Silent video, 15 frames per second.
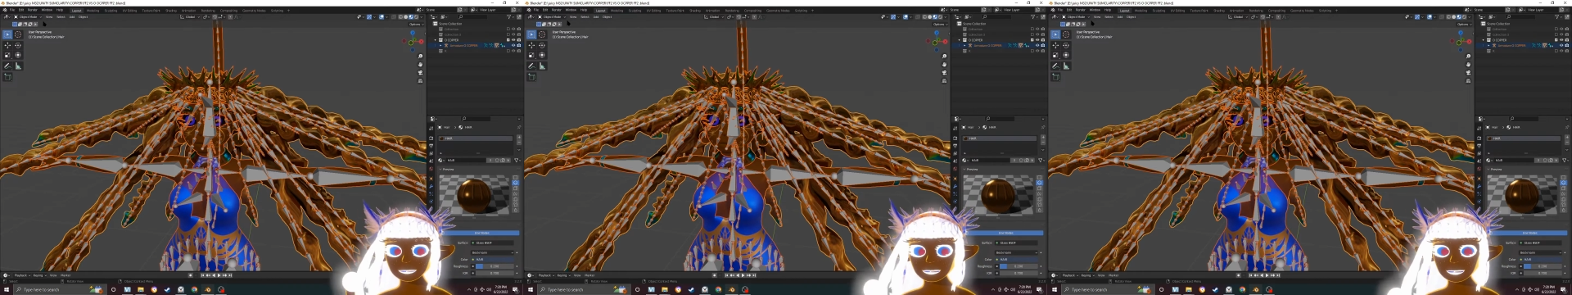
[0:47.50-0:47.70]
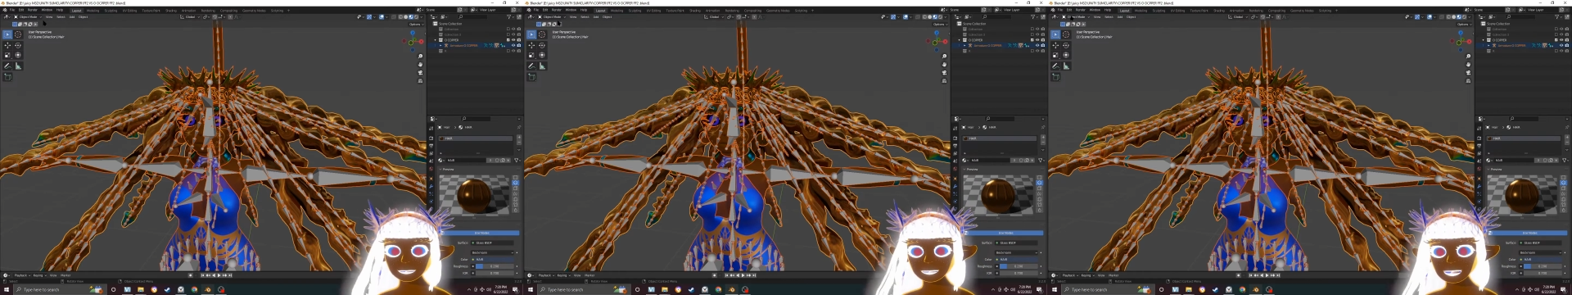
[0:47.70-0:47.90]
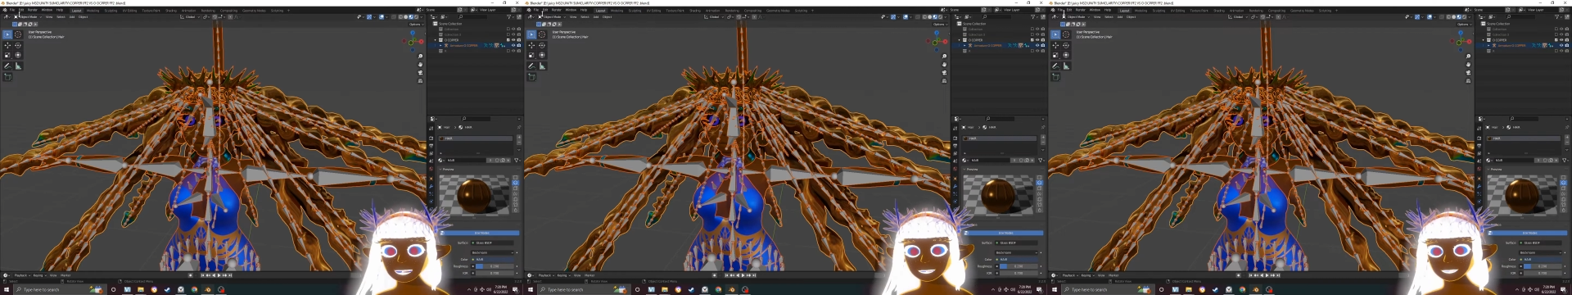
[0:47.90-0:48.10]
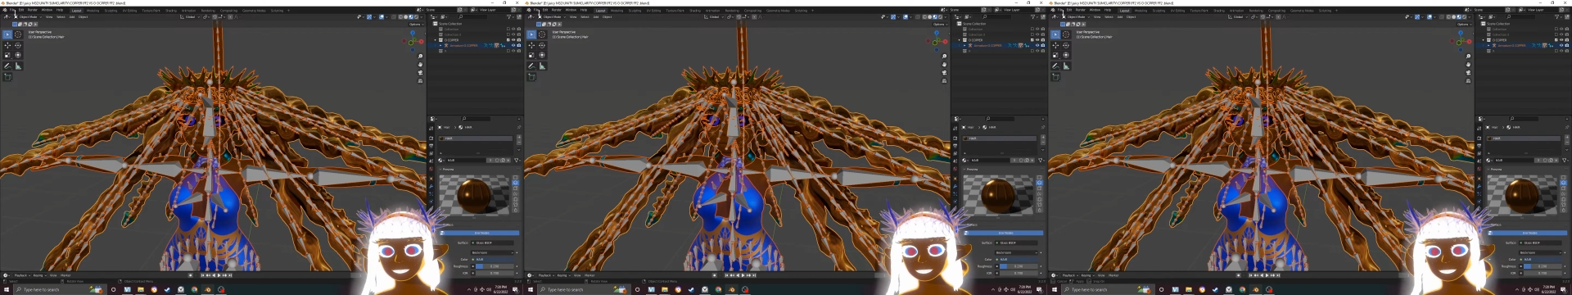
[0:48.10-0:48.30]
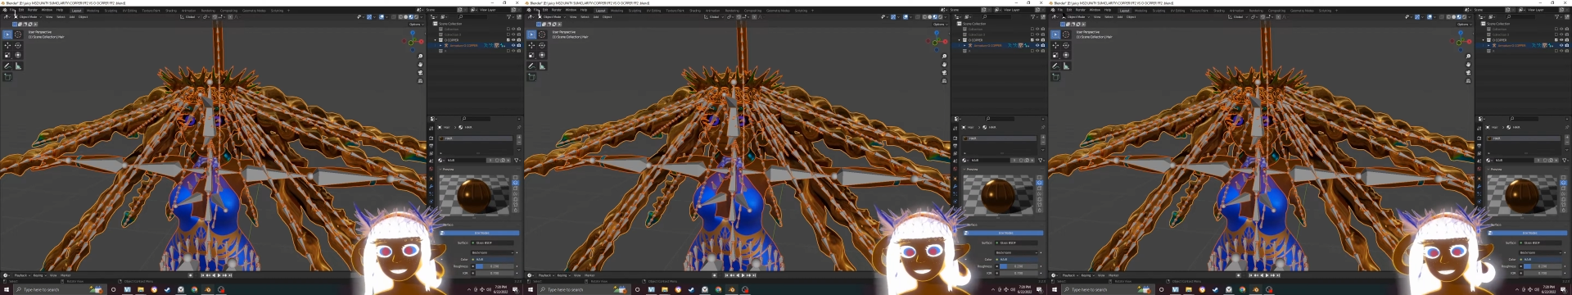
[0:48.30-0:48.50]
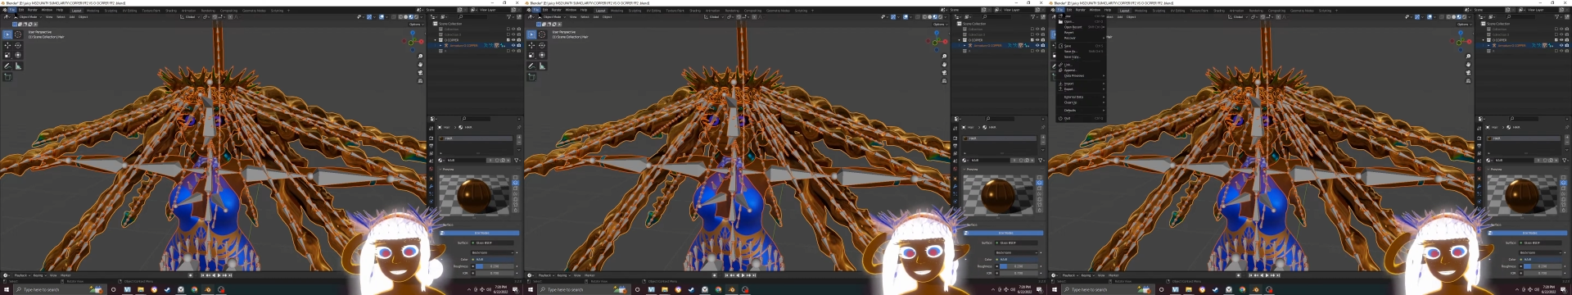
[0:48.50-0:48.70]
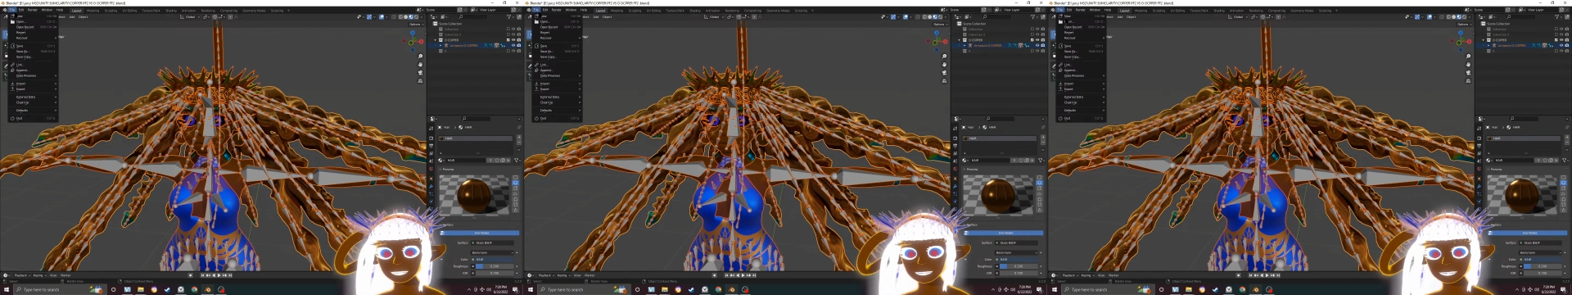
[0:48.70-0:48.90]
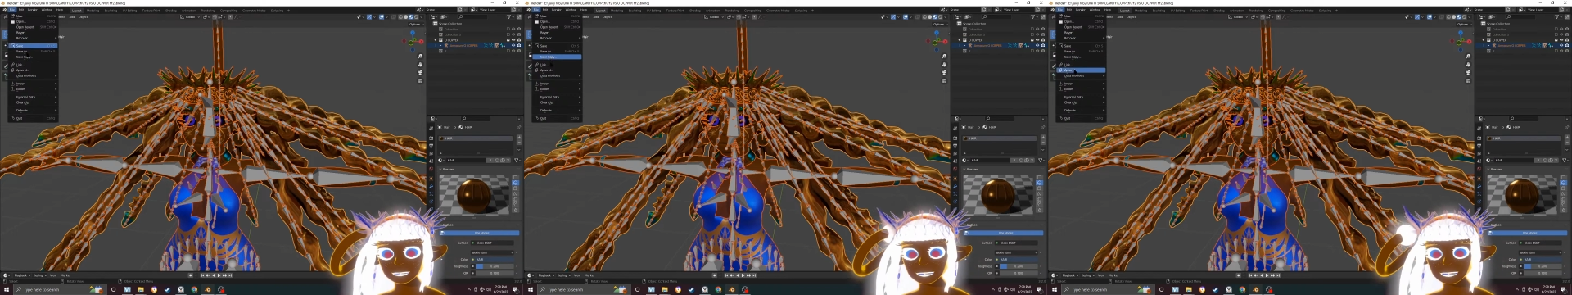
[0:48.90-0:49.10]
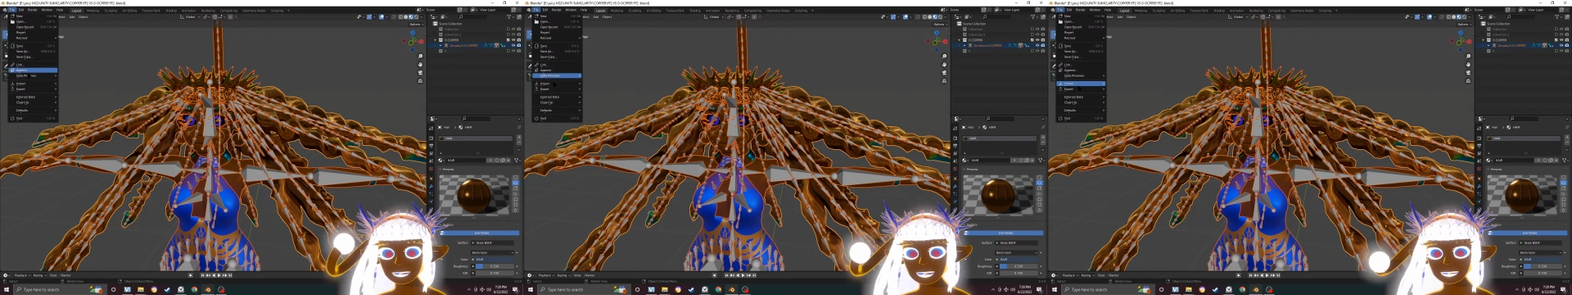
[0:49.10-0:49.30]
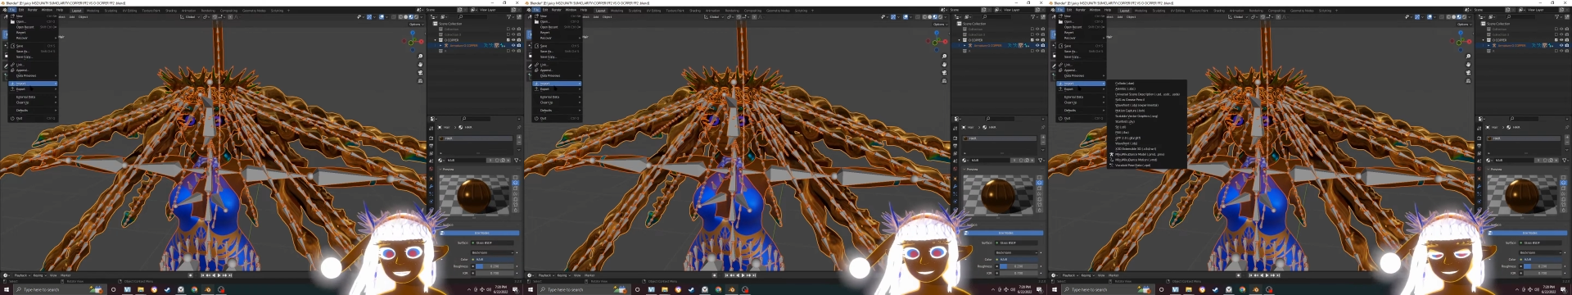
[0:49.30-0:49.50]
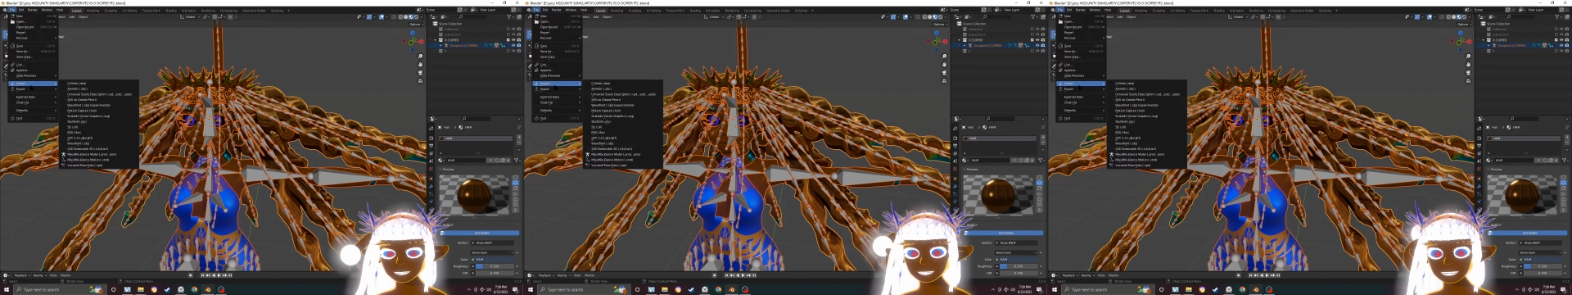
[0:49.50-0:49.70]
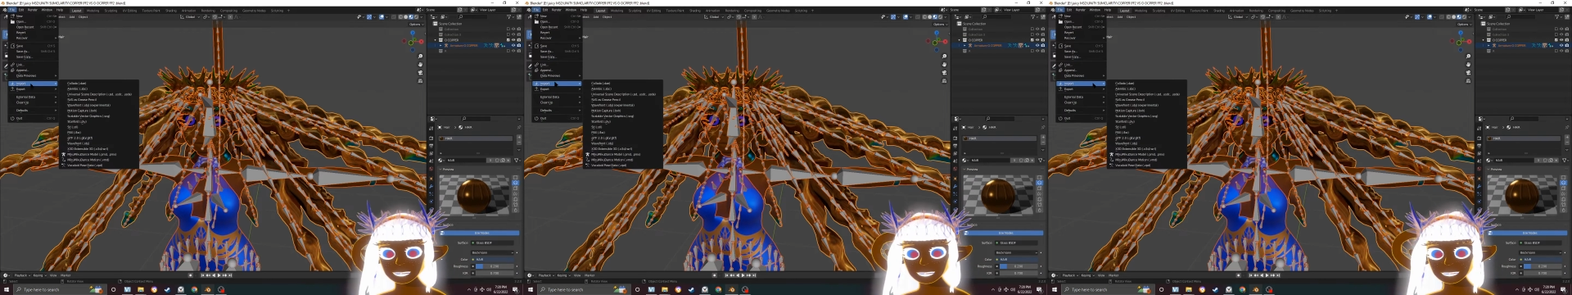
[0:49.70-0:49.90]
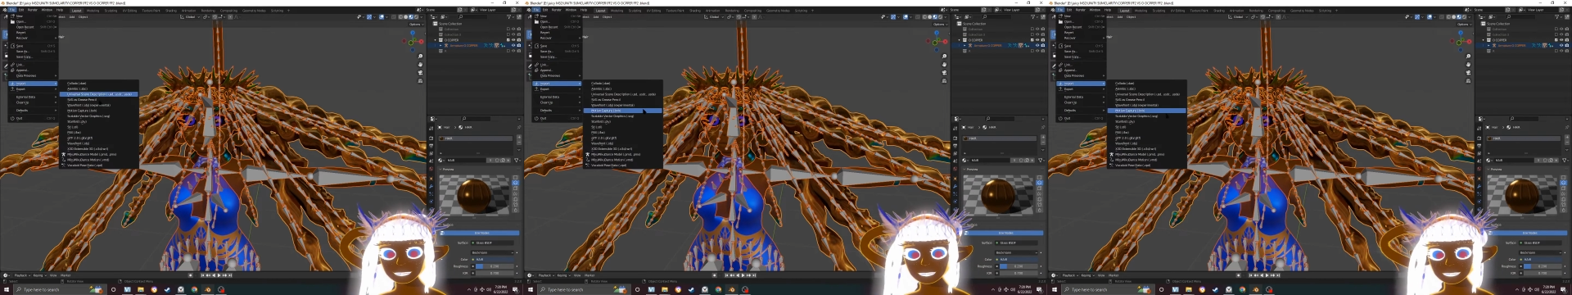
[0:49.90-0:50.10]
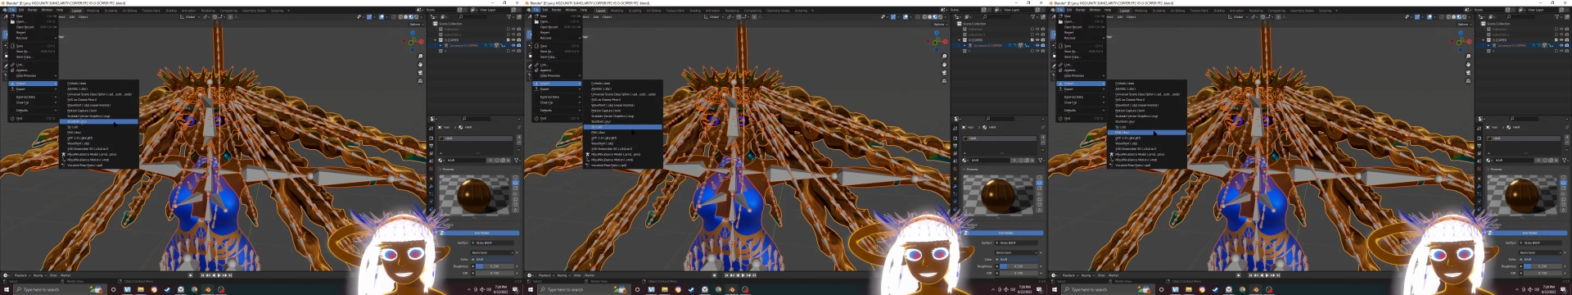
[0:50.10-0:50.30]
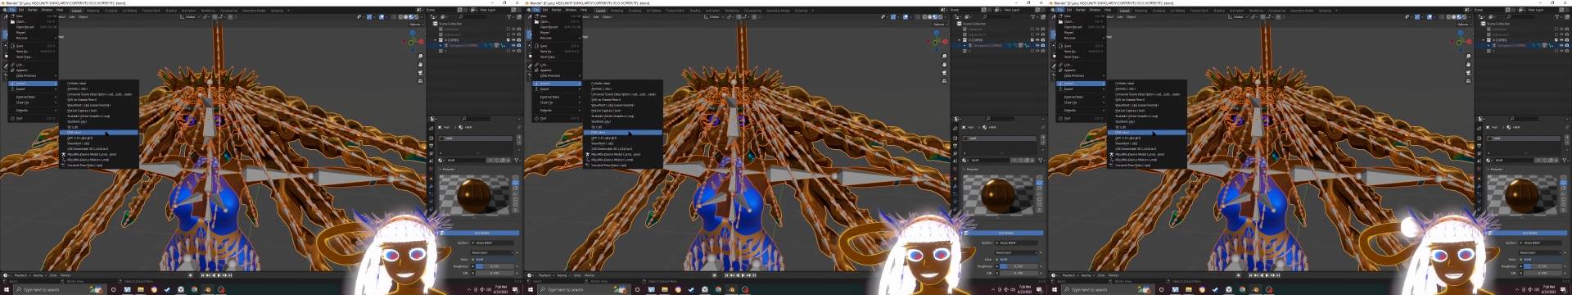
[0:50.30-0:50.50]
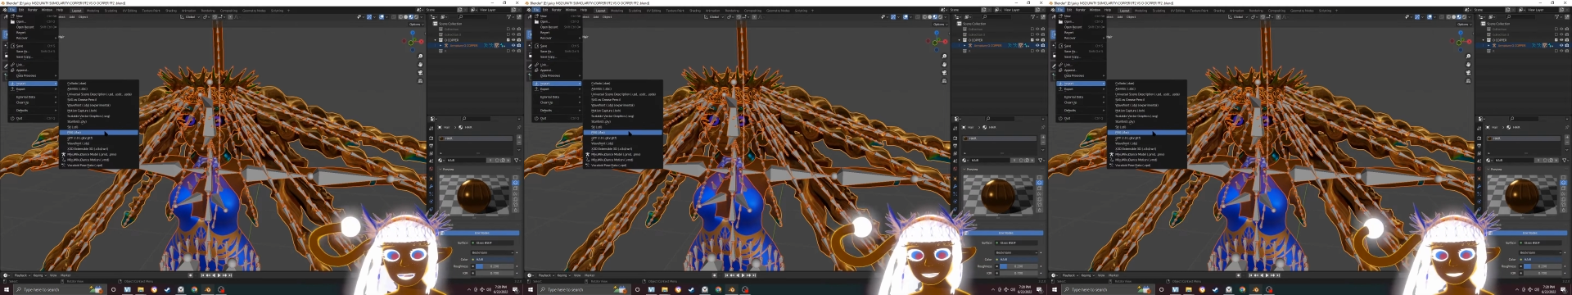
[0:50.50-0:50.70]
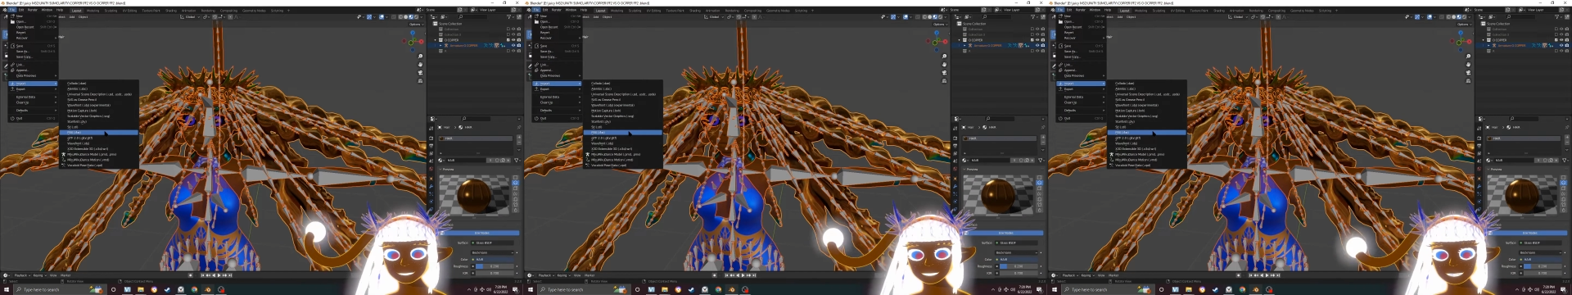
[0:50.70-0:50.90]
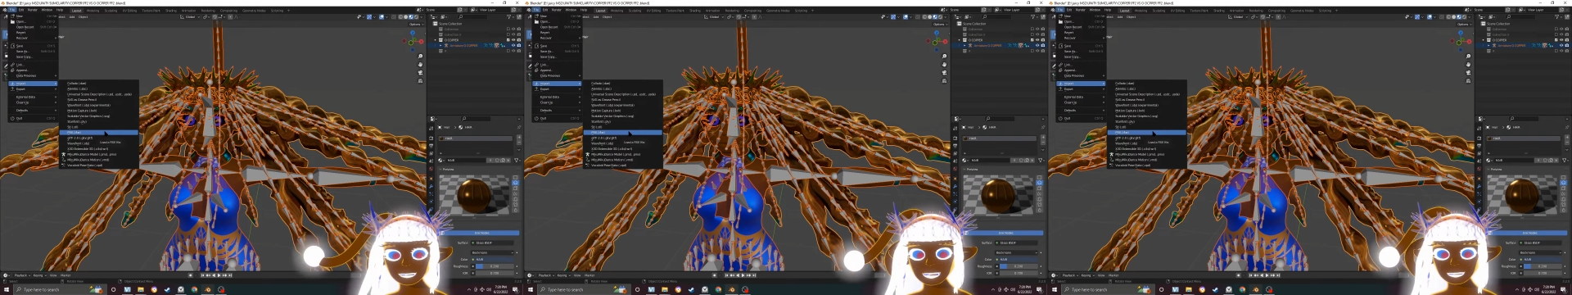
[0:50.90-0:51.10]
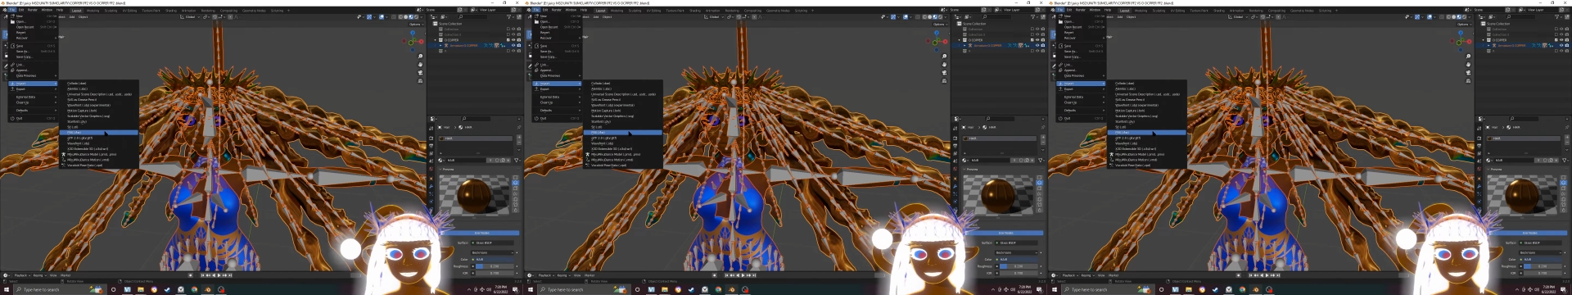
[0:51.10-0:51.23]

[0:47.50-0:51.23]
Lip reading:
[unreadable: no face in view]